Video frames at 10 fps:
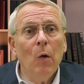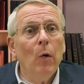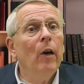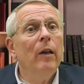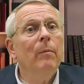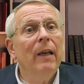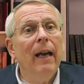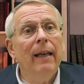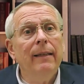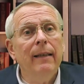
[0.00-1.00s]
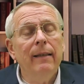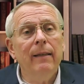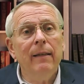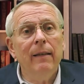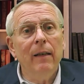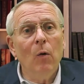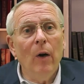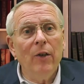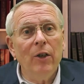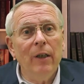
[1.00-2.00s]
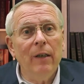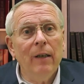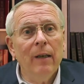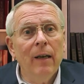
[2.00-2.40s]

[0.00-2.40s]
we're going to be asking the question,